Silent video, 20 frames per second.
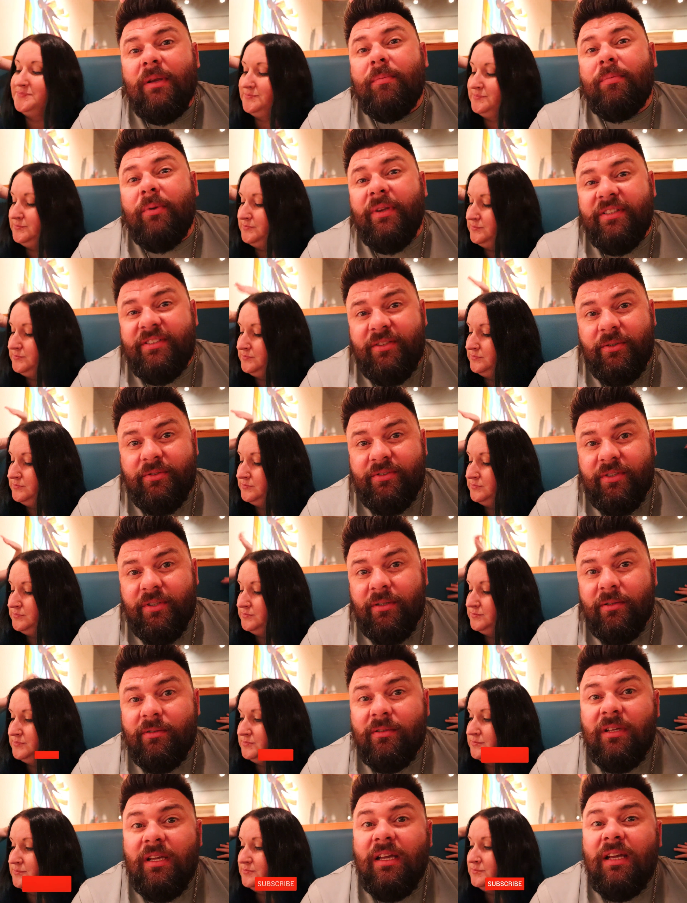Speaker 1: please do so.
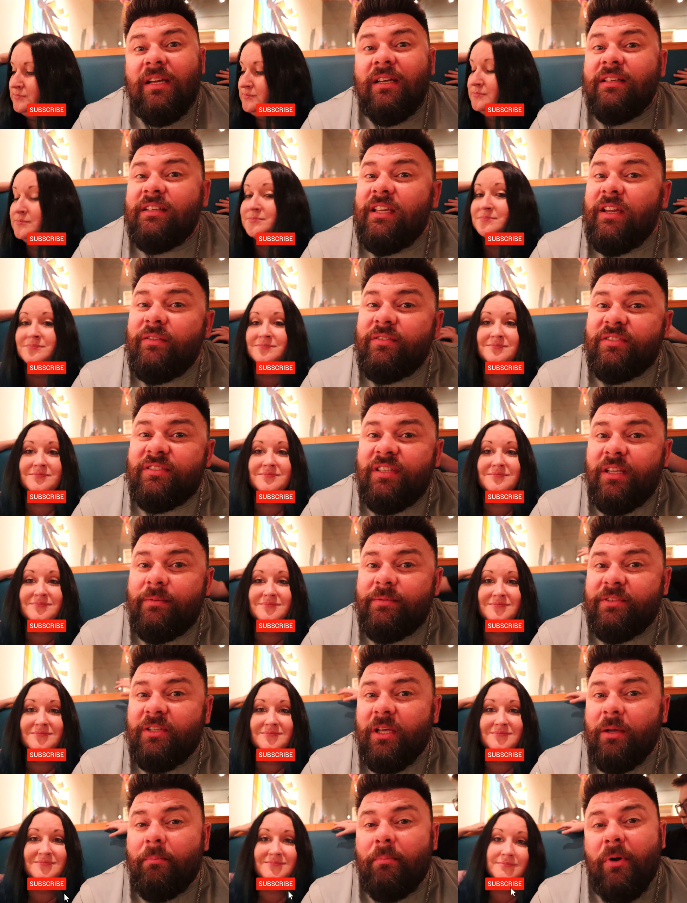Give us a thumbs
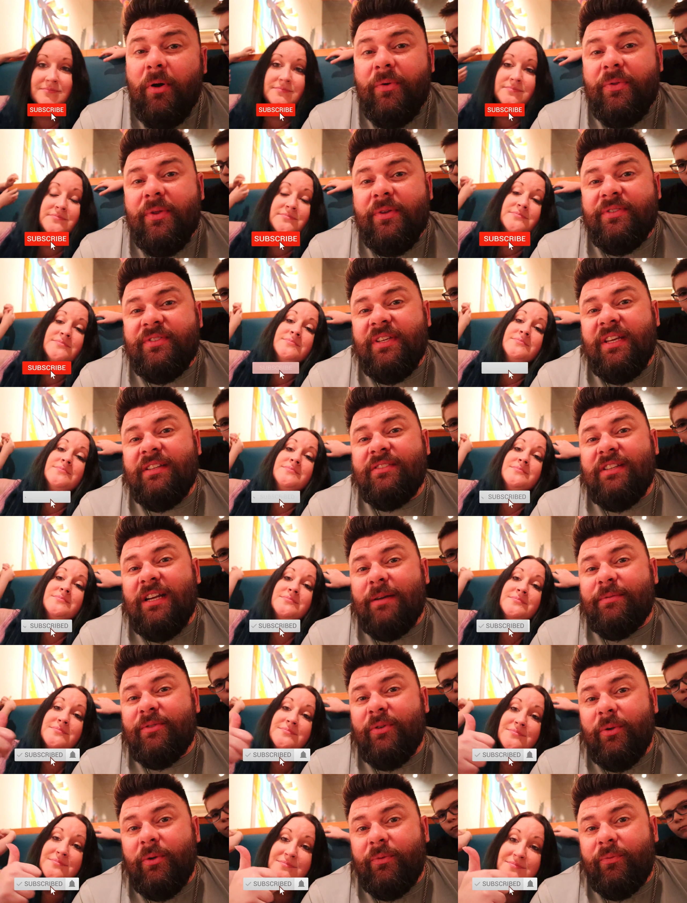up. Both those things are
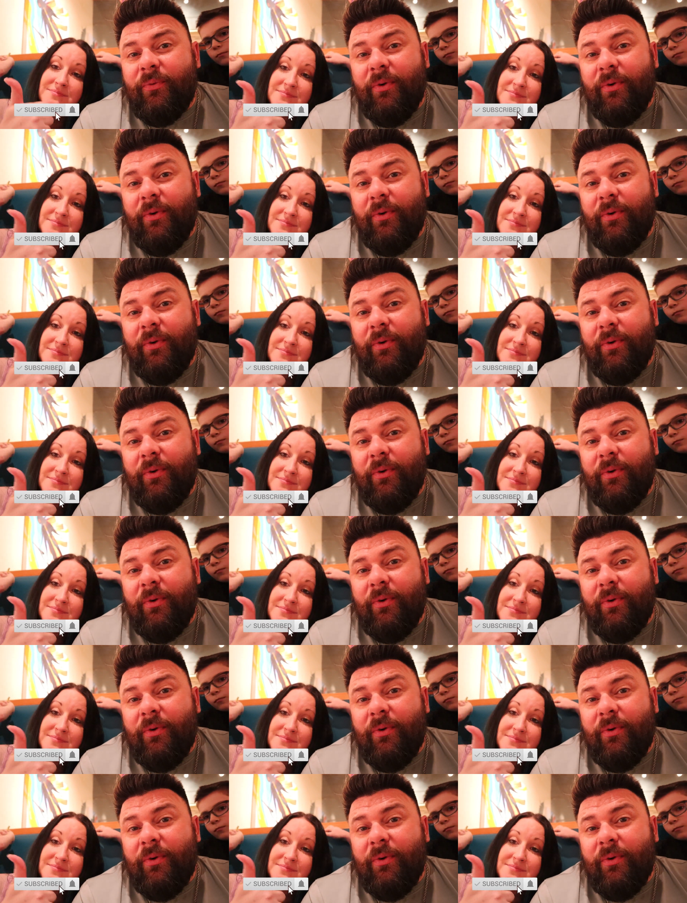absolutely